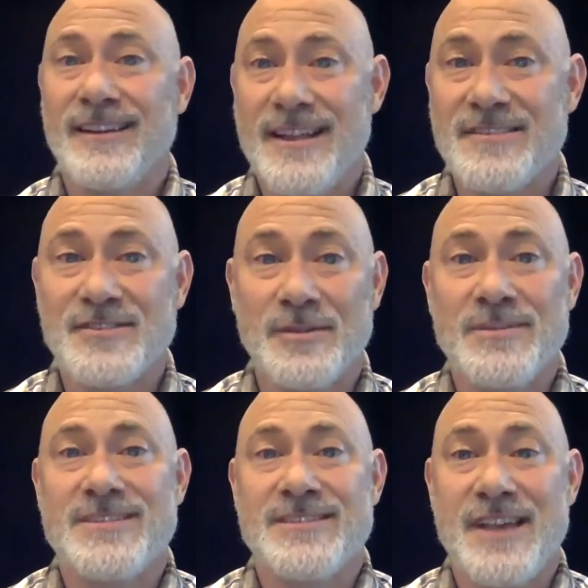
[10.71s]
and still
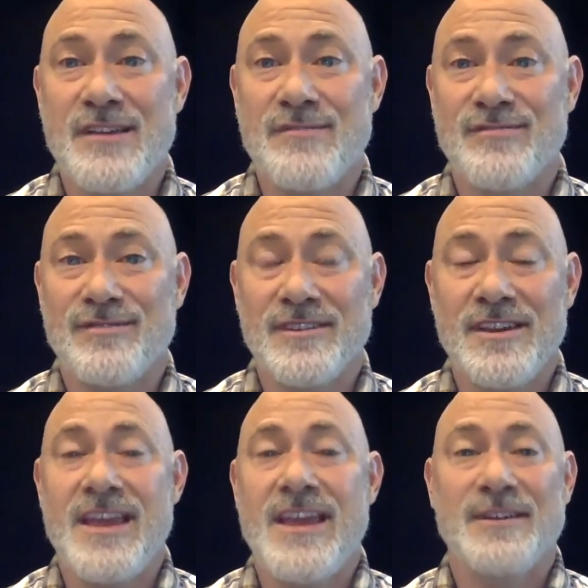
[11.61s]
be safe
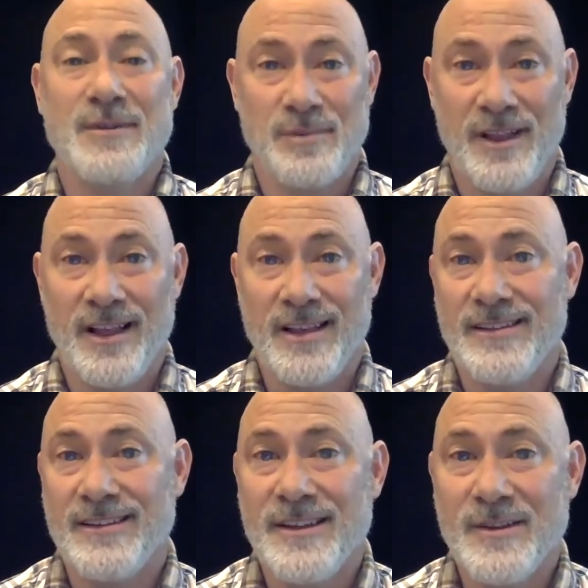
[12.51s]
and compliant
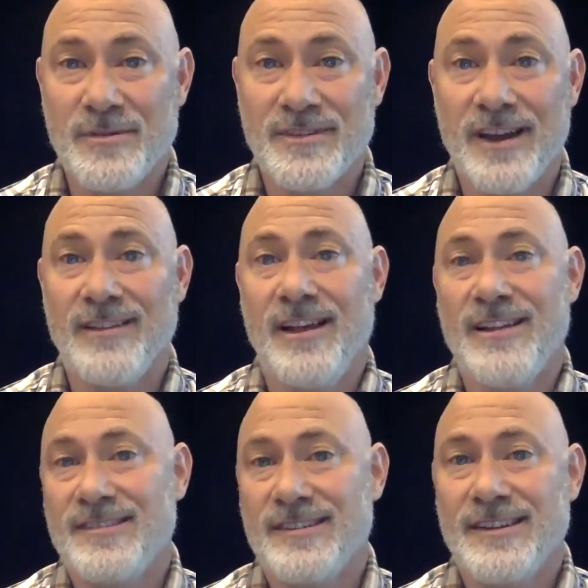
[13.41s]
with guidelines.